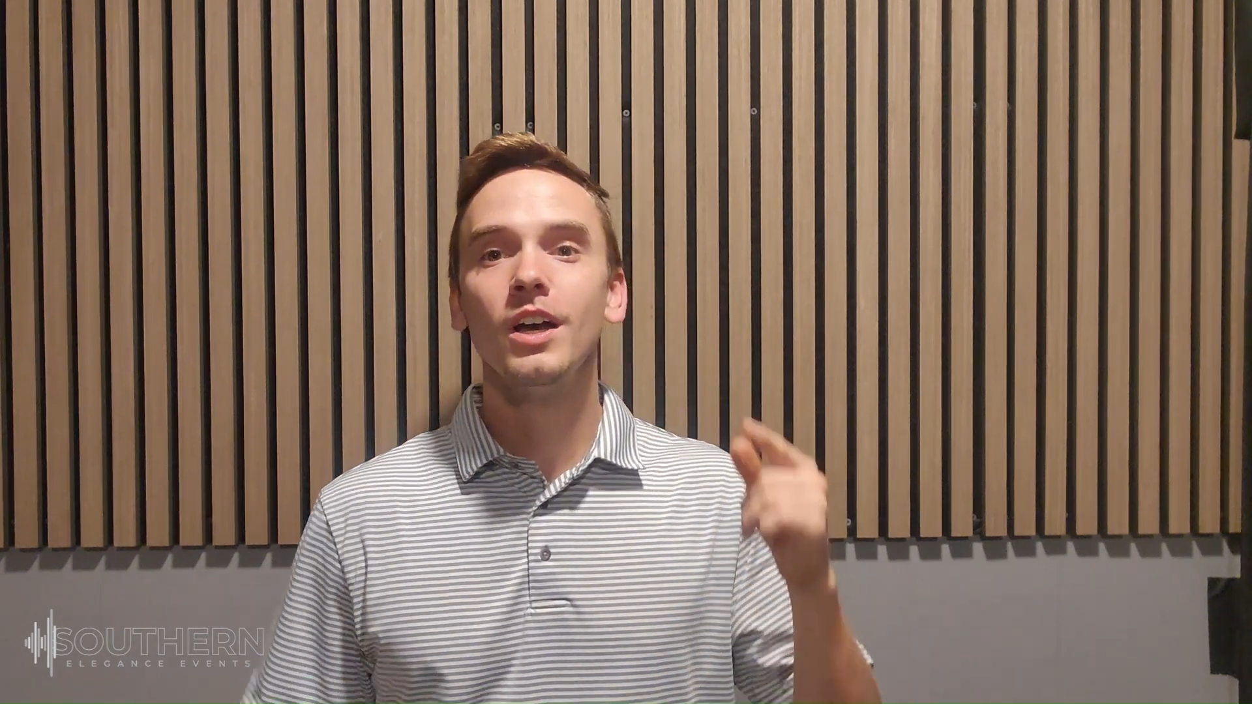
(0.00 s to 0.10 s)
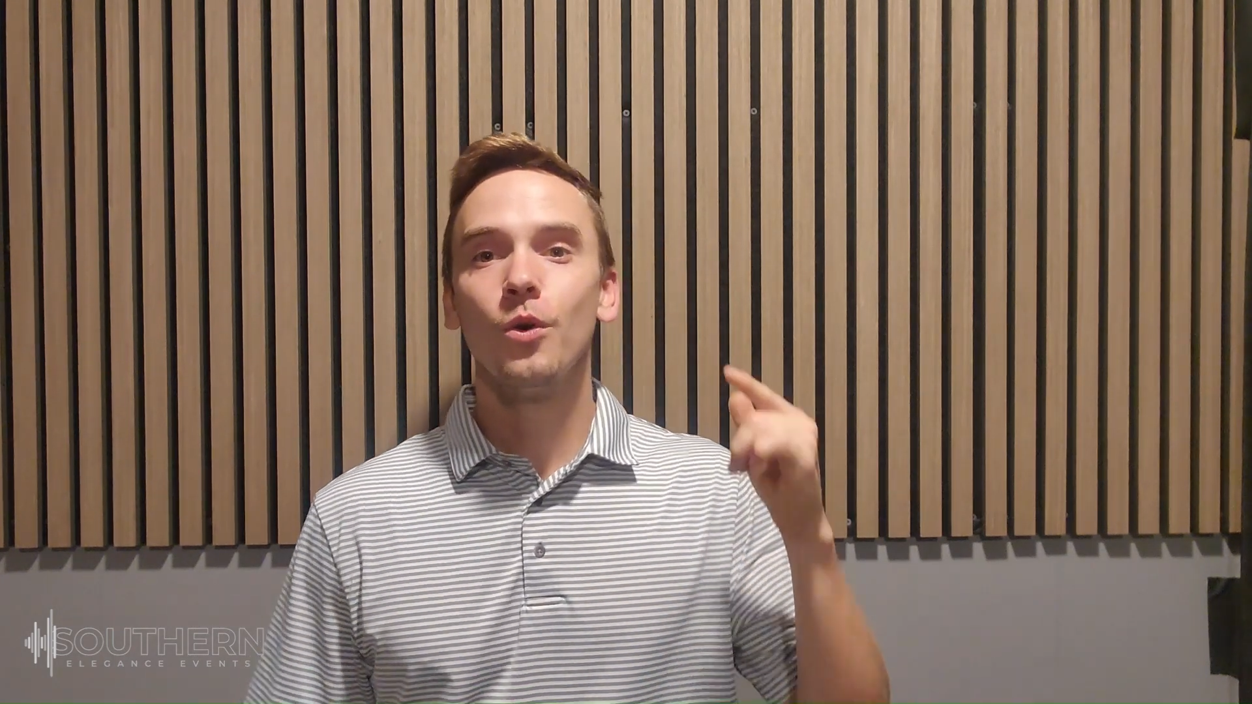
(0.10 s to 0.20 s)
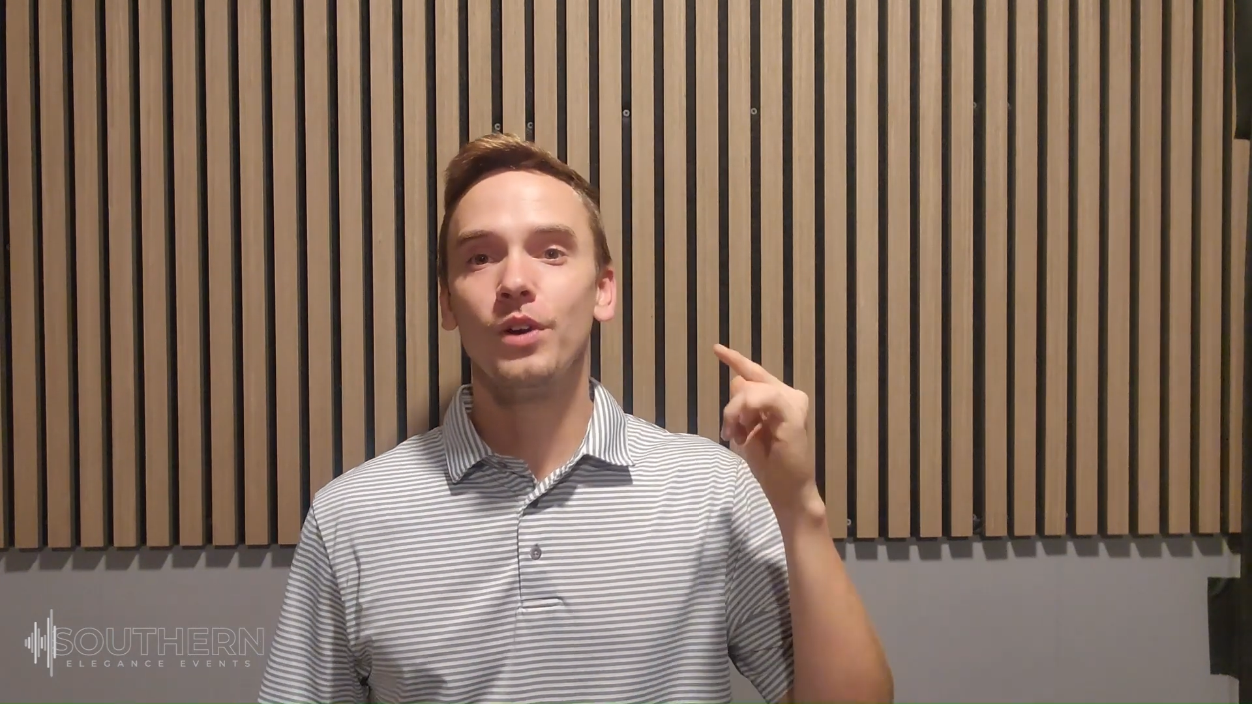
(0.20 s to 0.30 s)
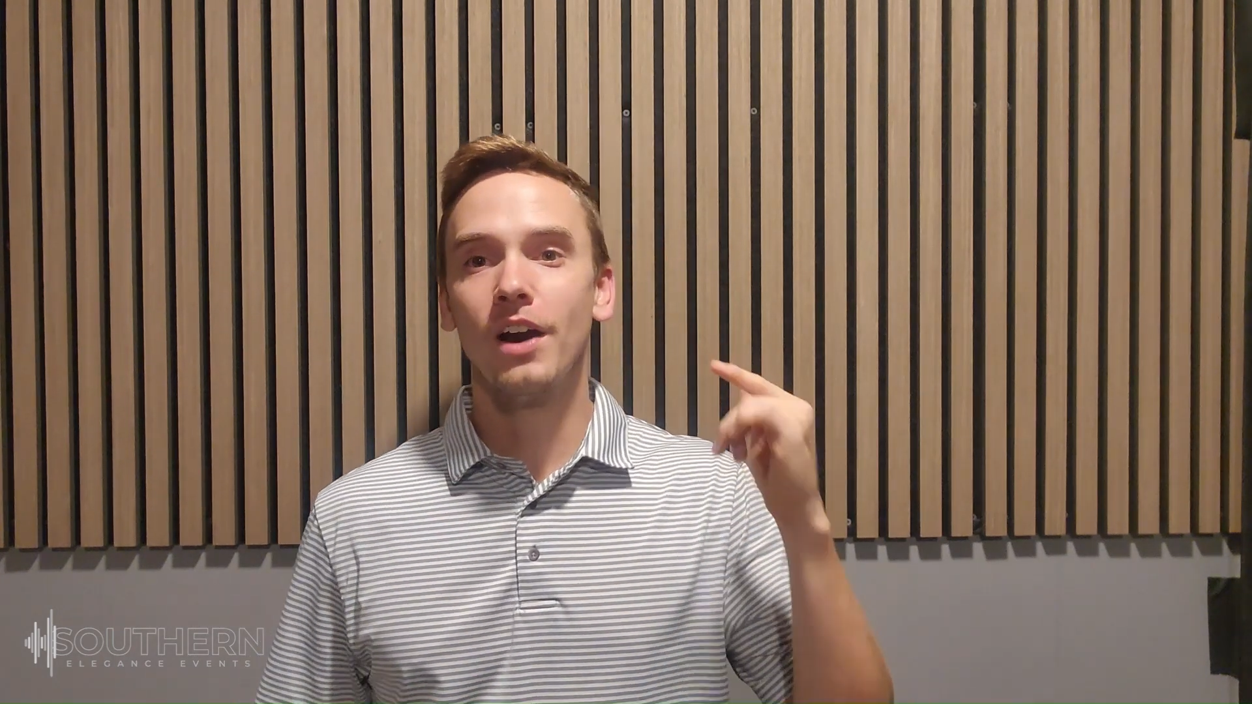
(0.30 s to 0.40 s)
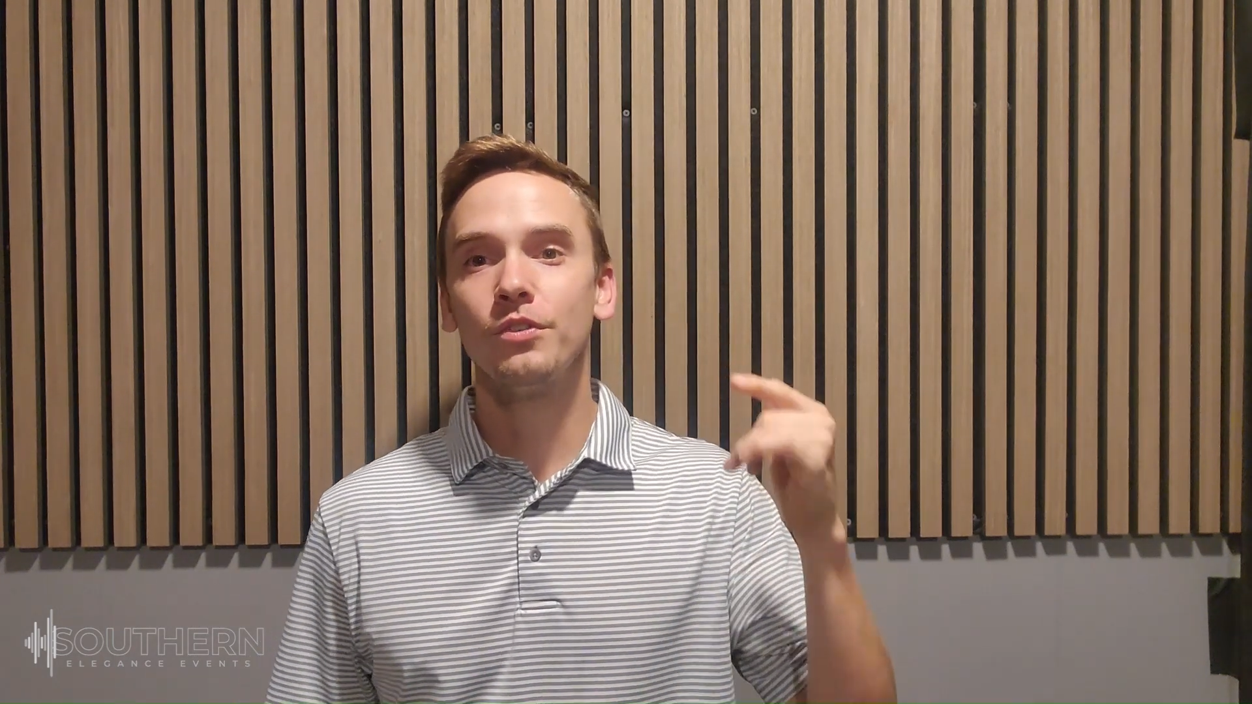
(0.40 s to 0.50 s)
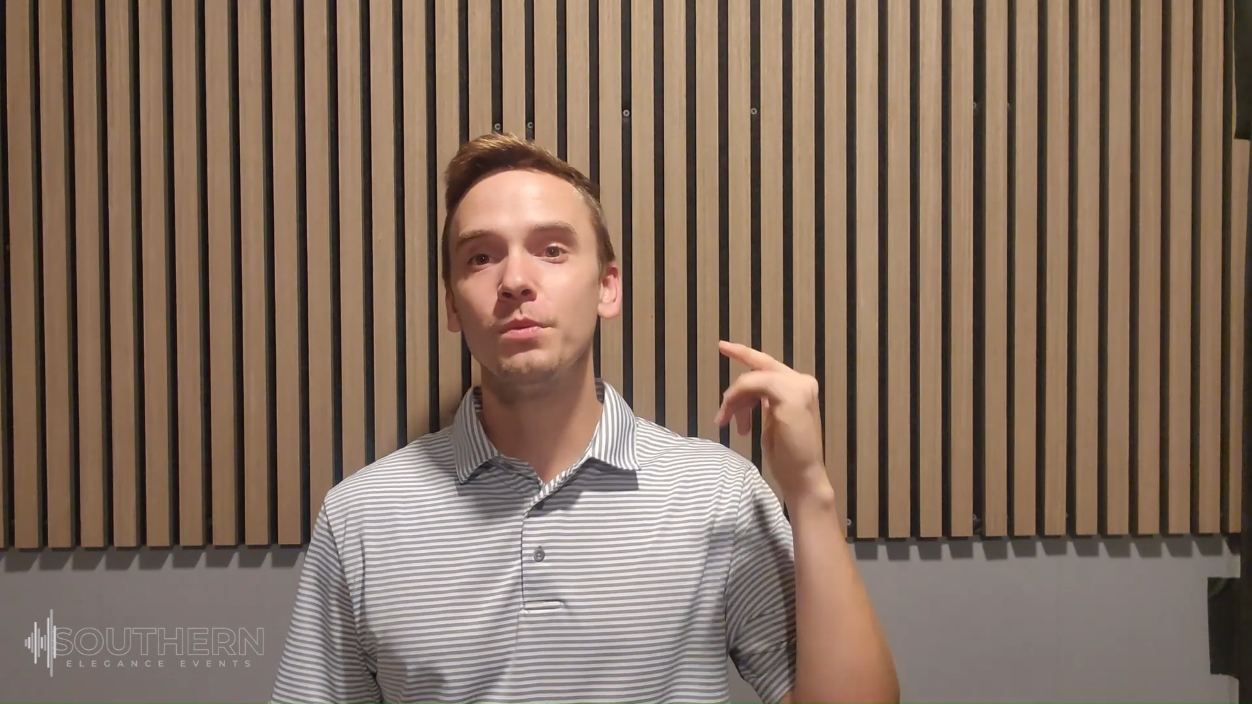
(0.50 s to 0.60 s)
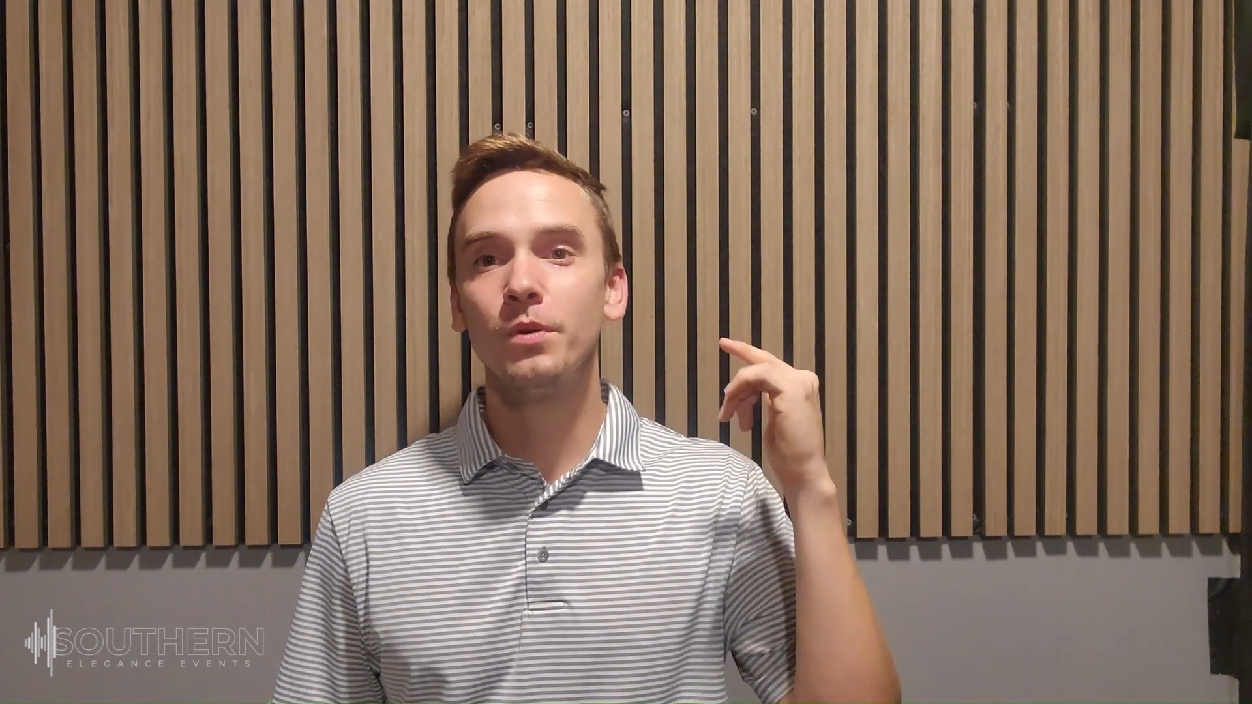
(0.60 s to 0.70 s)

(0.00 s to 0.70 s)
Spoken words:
whenever you